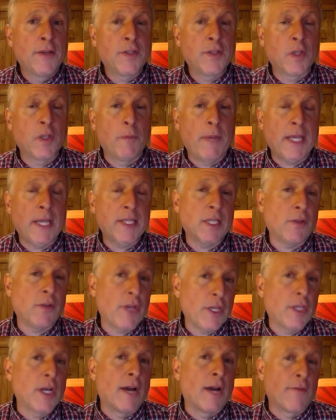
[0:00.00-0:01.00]
So
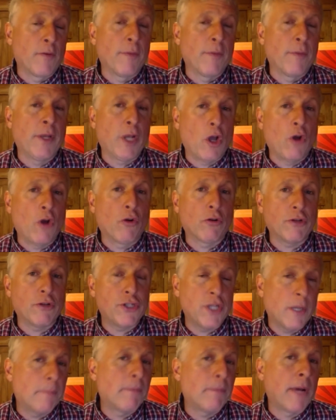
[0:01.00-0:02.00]
basically government
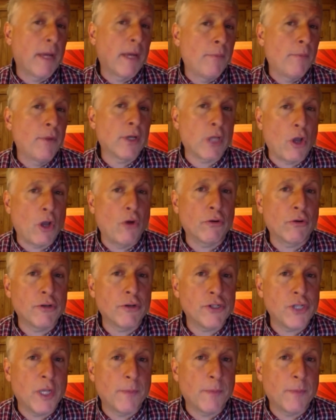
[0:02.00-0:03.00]
ownership, public
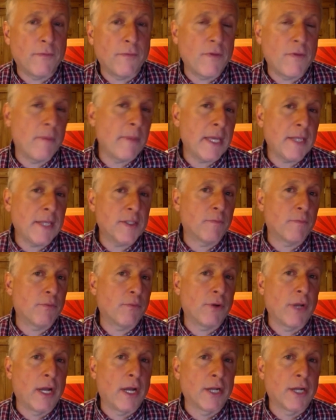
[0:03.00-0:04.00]
ownership of the means of
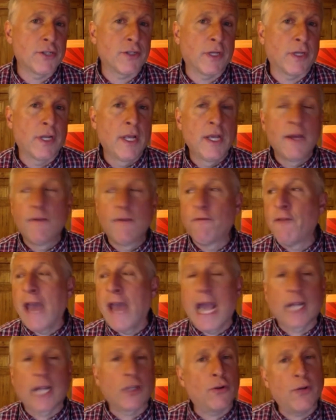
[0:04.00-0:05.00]
production,
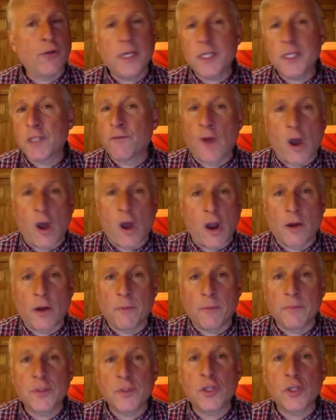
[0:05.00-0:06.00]
factories,
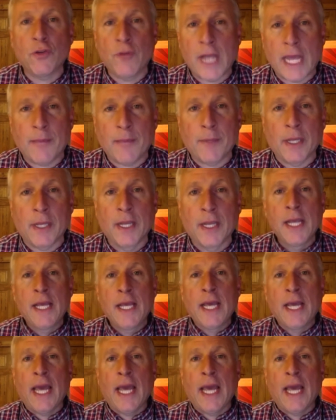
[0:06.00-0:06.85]
farms, you name it.